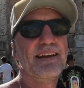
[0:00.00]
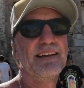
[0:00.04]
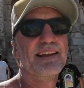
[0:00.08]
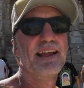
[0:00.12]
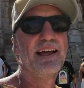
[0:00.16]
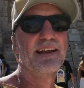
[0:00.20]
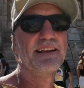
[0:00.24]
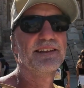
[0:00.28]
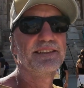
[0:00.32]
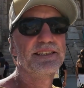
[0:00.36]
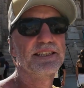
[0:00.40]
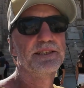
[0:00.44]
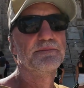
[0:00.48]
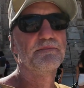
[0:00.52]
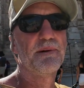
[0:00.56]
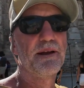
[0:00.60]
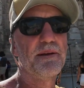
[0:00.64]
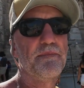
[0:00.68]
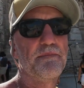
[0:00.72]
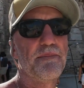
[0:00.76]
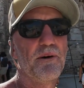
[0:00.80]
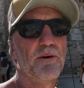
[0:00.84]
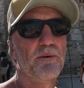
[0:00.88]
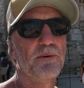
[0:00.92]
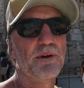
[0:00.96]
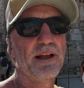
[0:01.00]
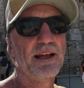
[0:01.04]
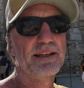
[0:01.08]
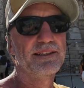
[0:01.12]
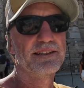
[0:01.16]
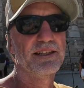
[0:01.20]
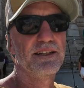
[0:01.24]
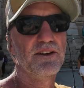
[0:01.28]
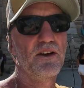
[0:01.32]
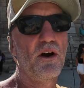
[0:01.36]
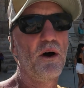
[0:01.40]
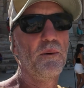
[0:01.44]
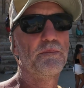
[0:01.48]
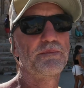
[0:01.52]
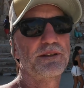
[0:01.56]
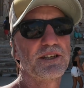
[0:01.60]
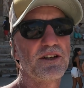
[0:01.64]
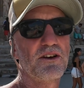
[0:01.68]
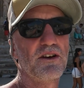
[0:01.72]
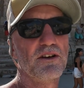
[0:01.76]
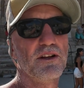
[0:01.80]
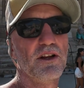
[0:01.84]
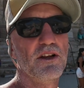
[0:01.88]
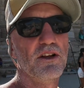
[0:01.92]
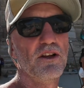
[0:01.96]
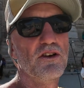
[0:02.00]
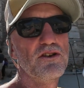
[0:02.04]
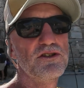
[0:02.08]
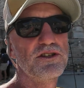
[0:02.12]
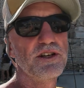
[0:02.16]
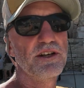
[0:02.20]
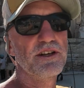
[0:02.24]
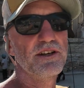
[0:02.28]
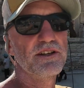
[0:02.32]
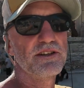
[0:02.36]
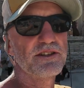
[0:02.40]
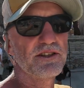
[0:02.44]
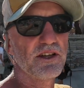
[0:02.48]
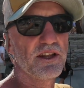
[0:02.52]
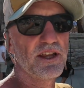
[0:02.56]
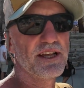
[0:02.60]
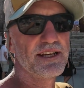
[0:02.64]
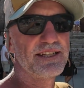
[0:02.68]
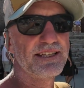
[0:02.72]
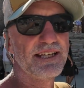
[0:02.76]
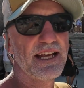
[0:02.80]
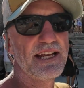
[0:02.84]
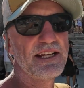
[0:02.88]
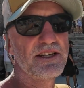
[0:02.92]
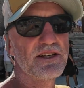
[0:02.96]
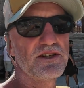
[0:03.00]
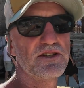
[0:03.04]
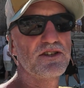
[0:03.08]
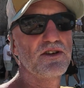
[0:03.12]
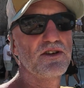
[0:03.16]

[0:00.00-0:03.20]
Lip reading: Now this has been built as an optical illusion, so the centre